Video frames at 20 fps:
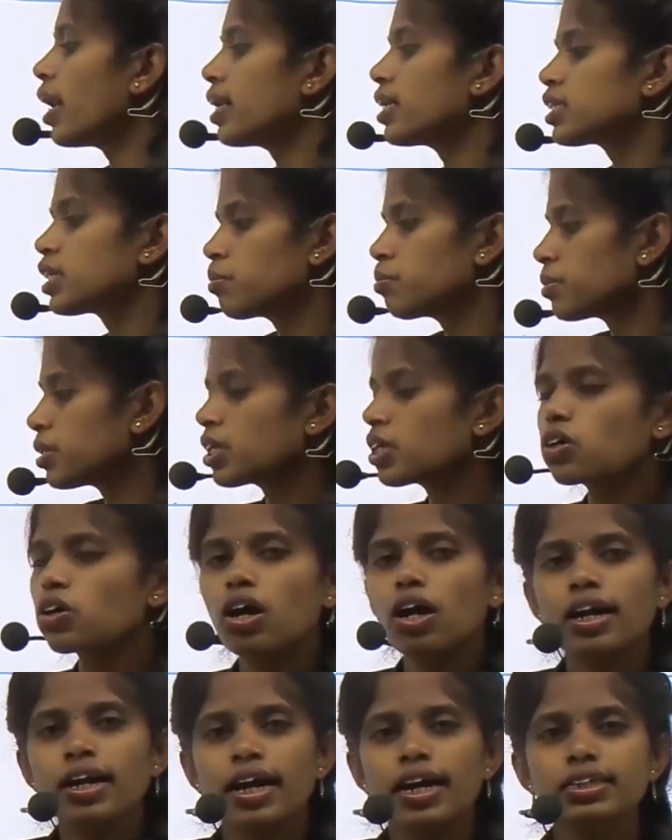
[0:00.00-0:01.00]
have something
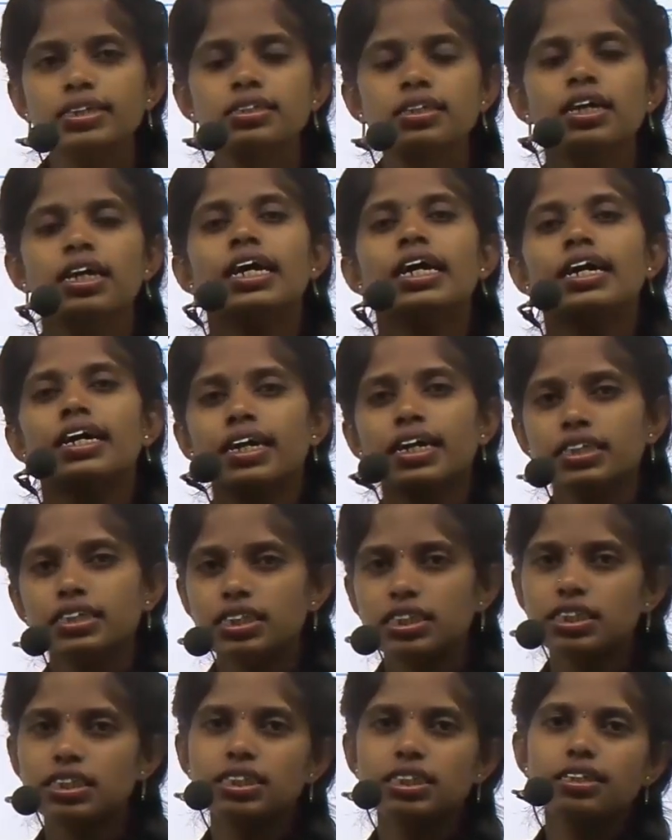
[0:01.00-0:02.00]
called as
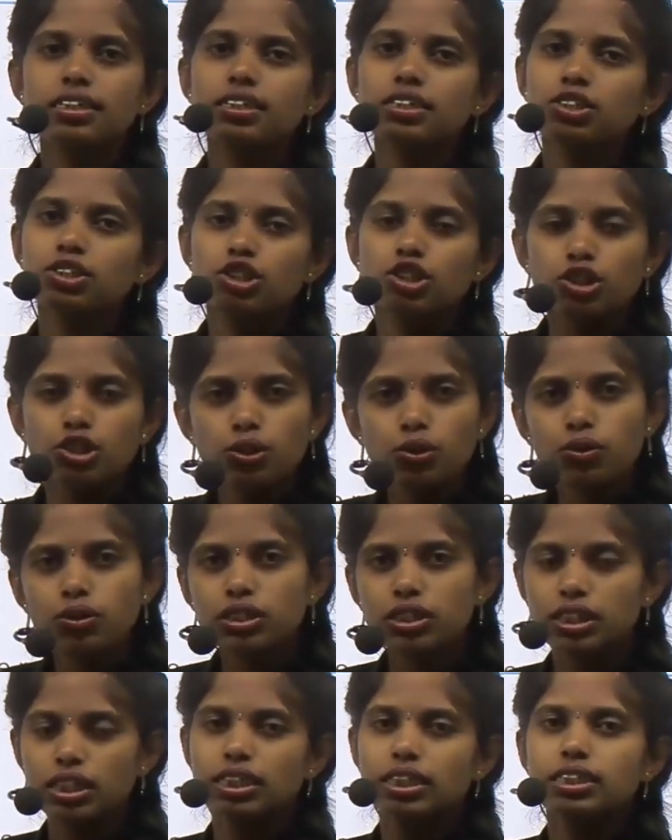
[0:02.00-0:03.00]
registers
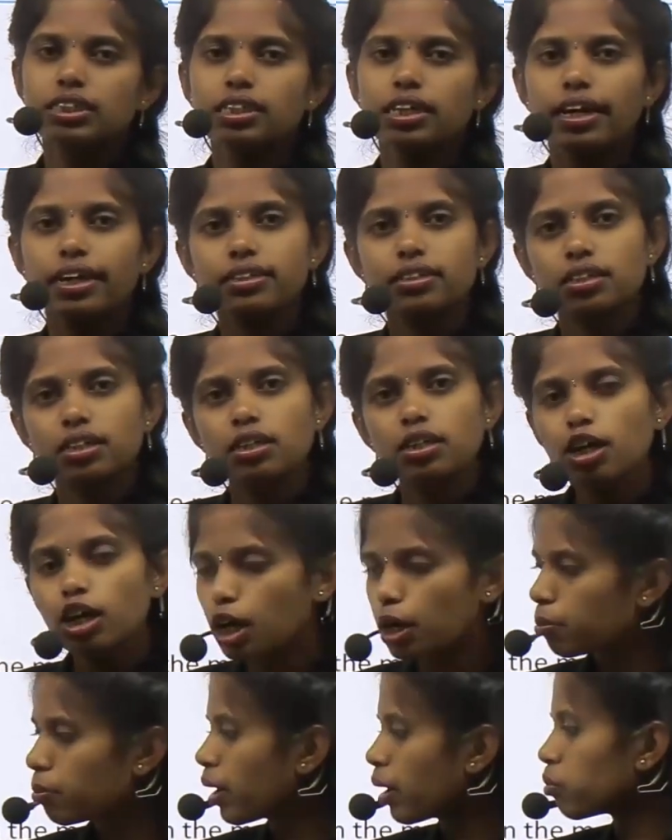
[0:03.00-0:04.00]
used inside the
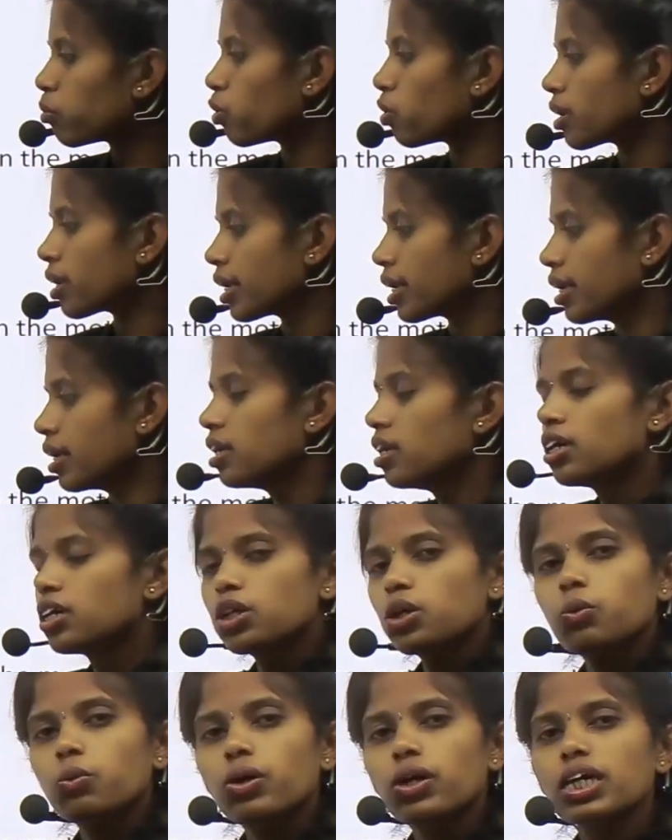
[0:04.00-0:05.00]
memory.
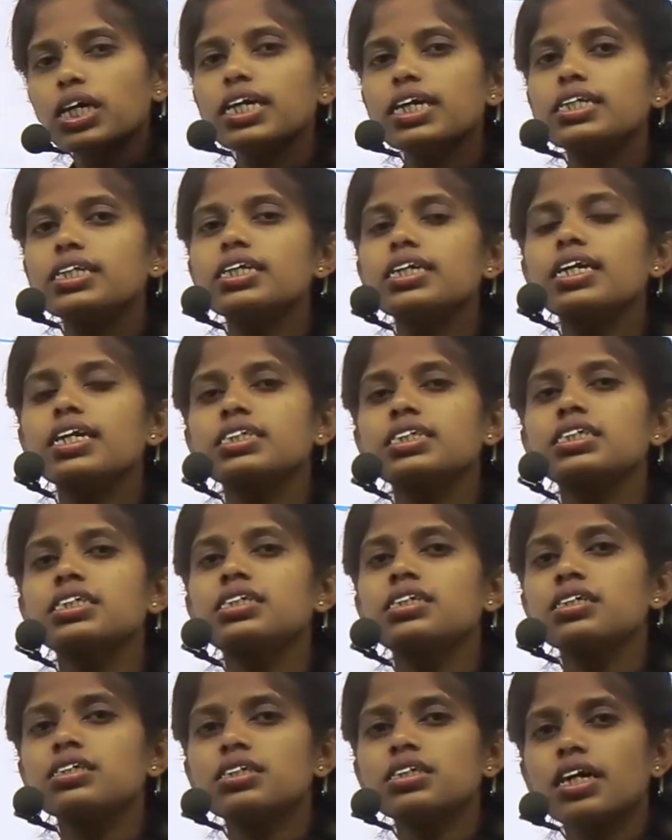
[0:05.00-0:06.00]
Now why the
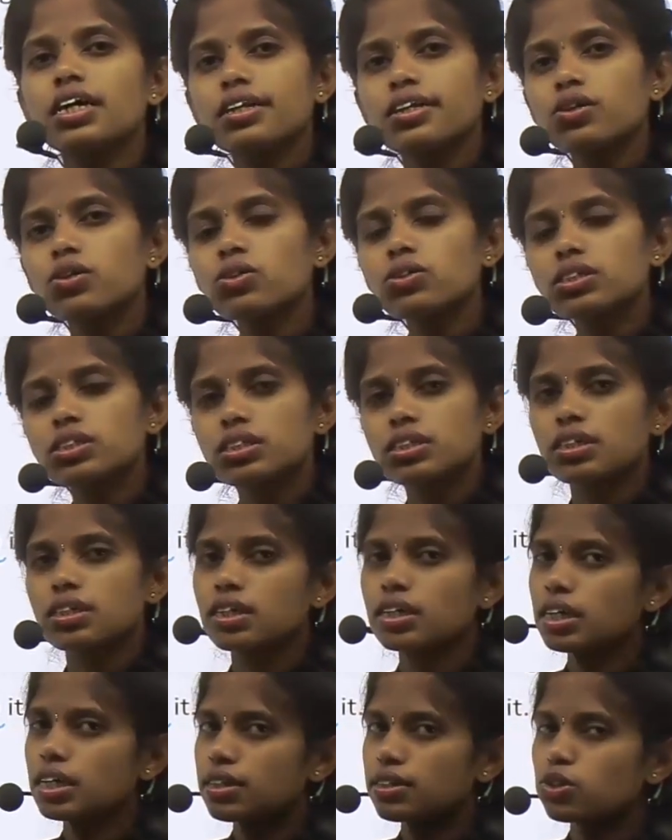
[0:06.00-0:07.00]
registers are used?
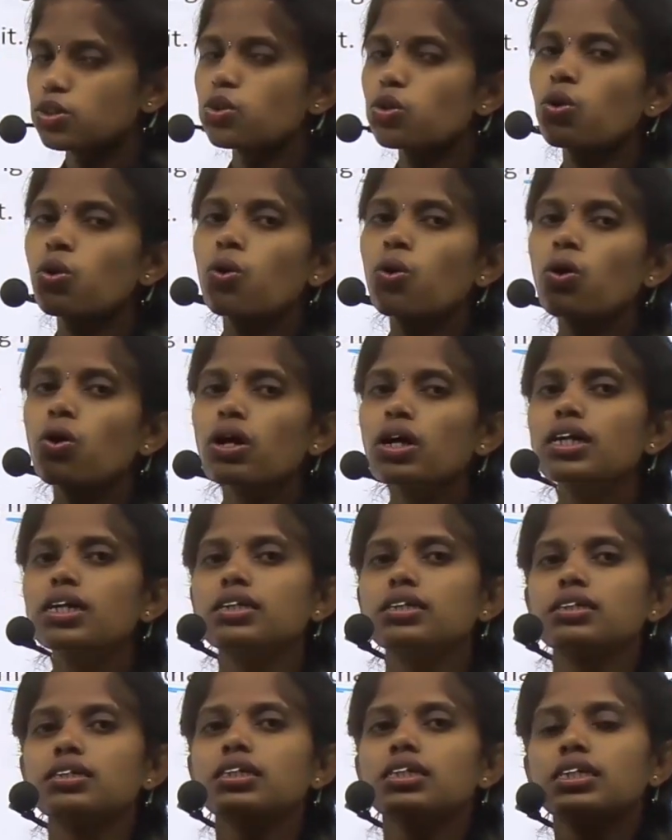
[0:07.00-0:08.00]
To
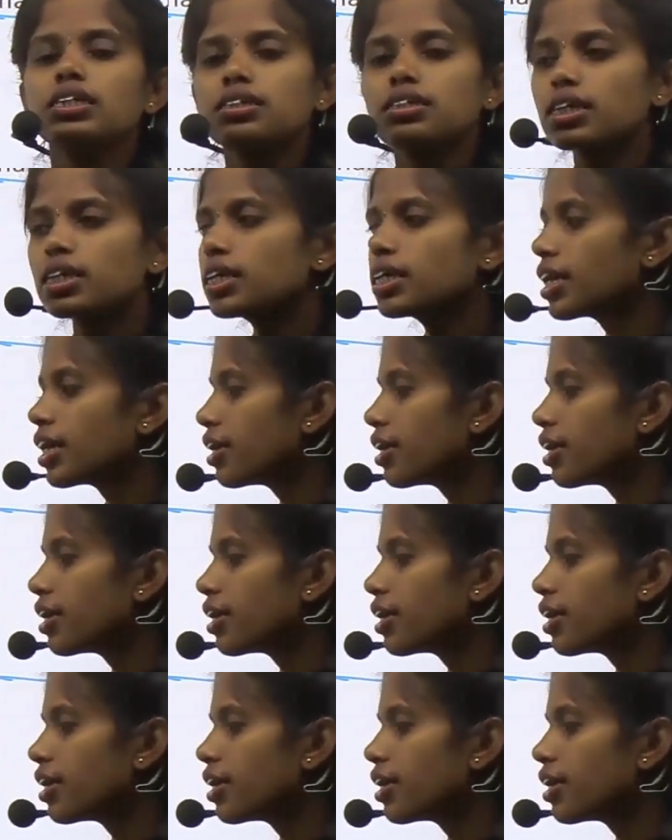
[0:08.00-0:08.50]
hold the